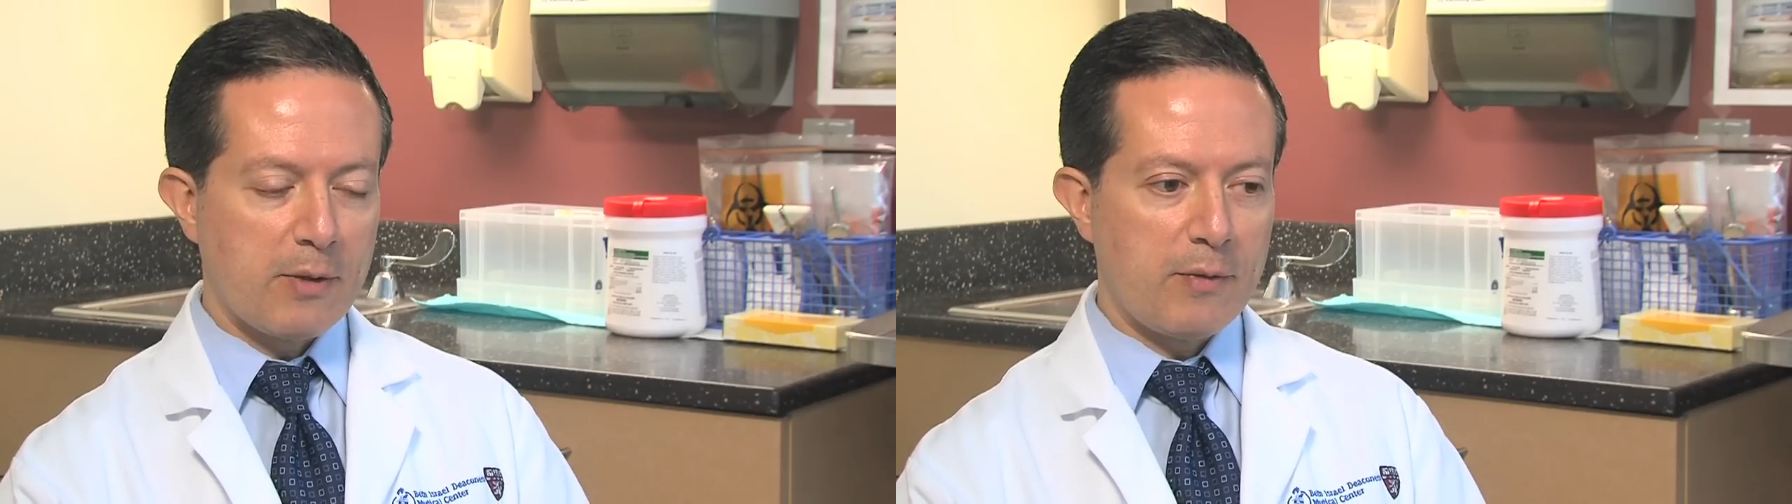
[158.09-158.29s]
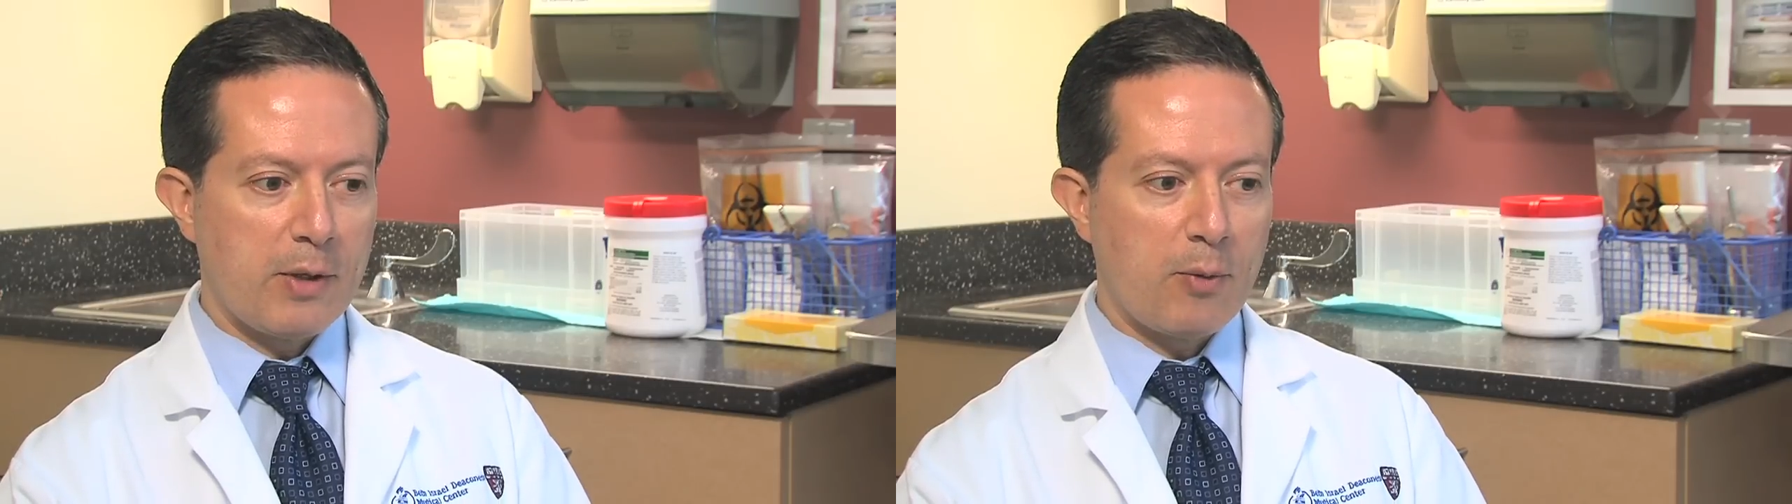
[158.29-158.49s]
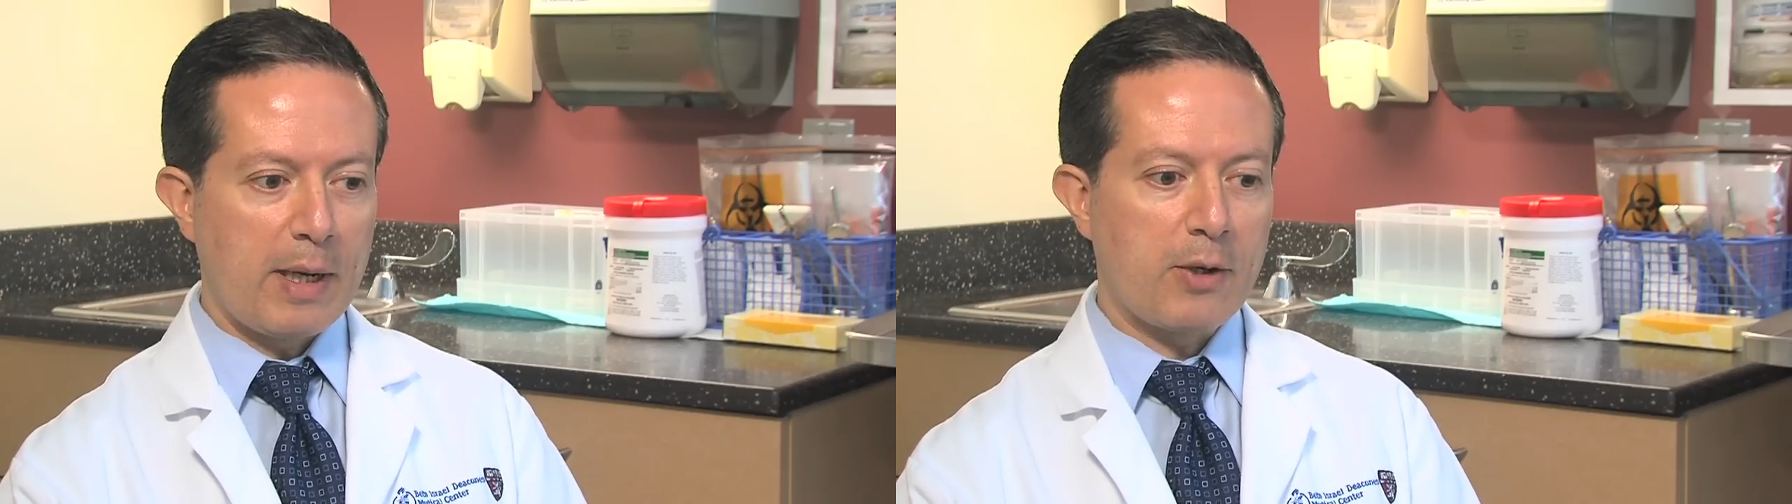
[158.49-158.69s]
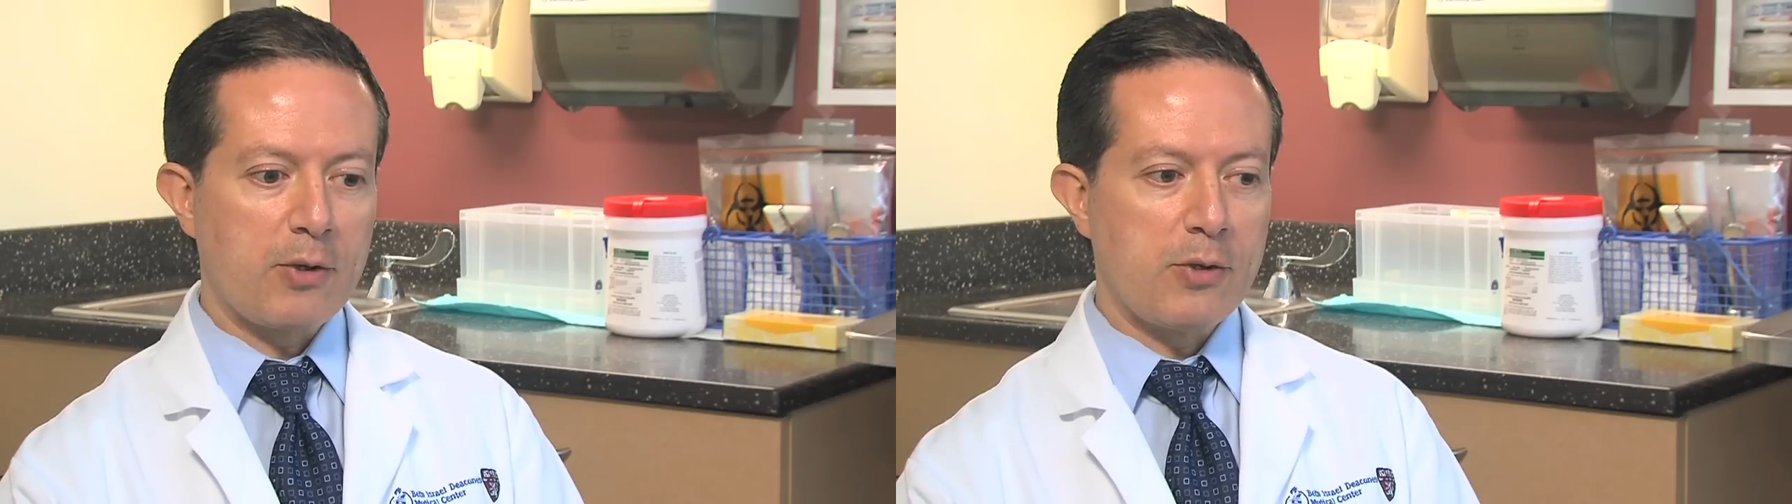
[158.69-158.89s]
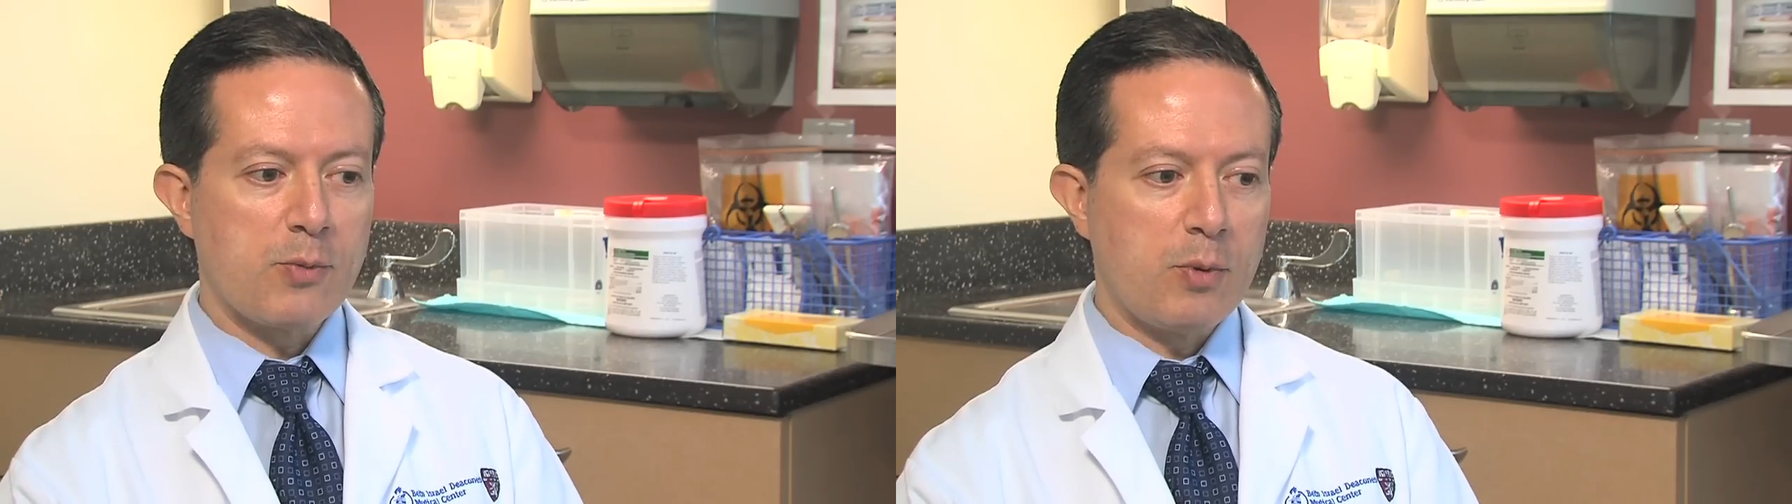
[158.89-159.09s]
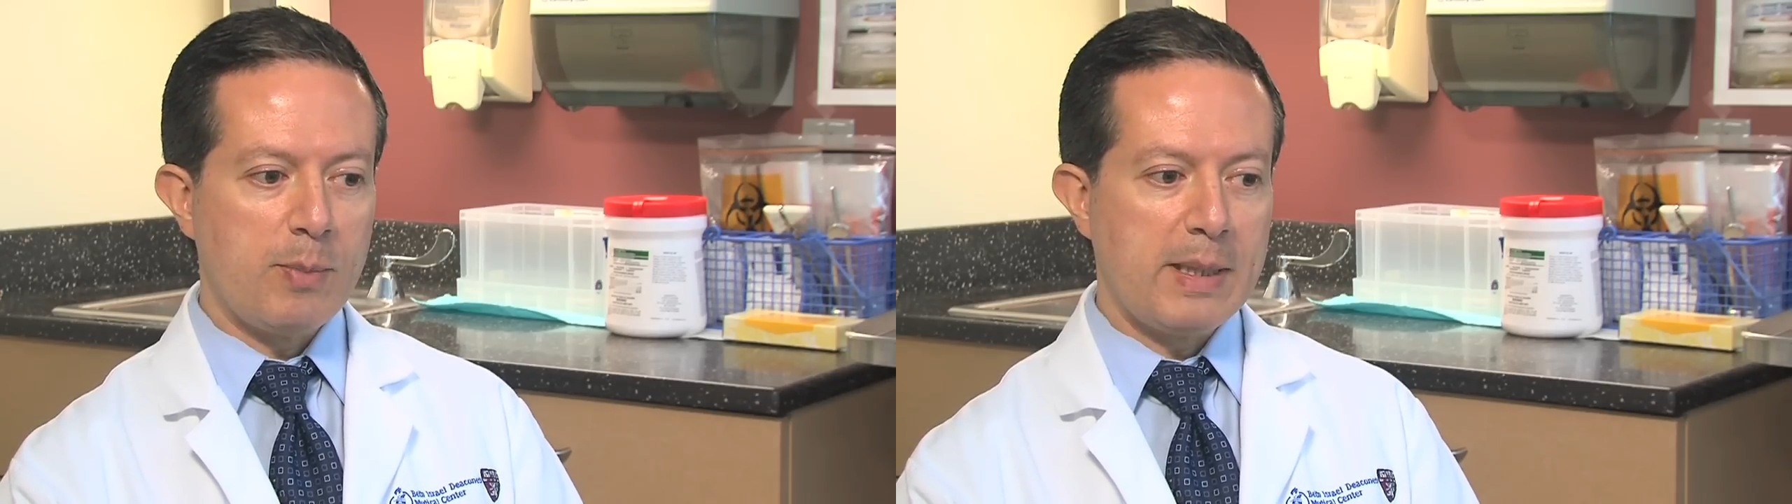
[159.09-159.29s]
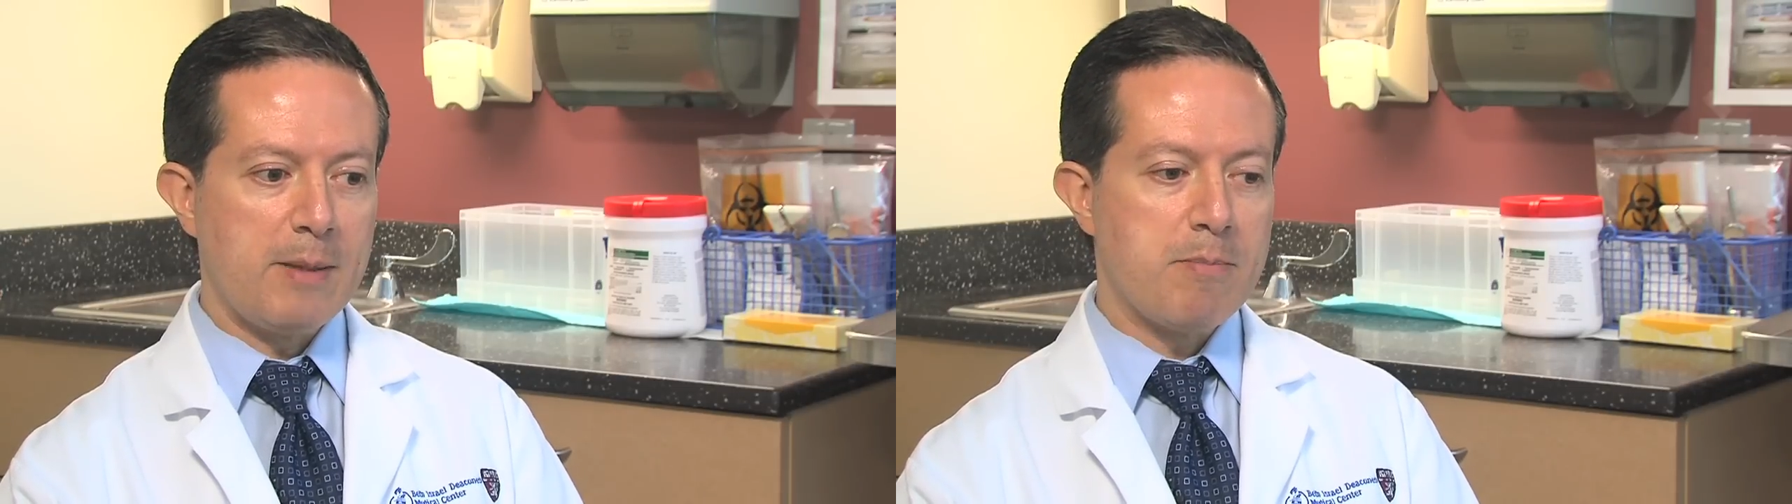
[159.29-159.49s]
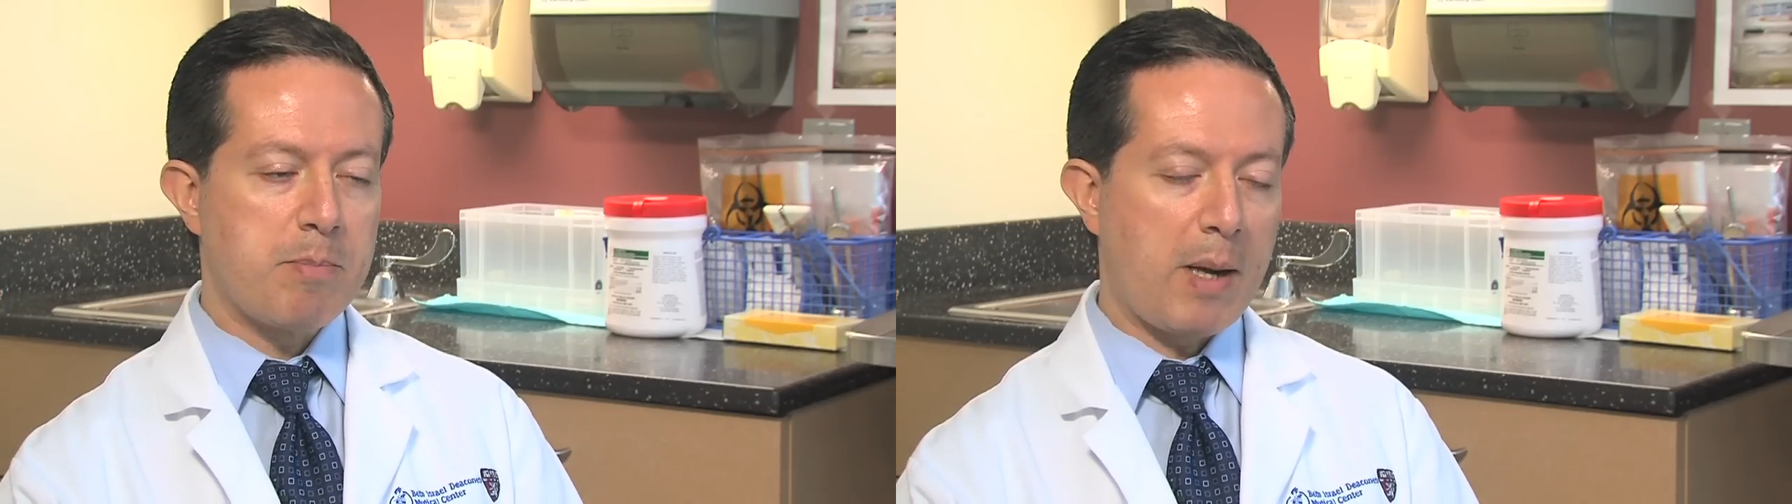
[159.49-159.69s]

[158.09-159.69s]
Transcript: of their records would be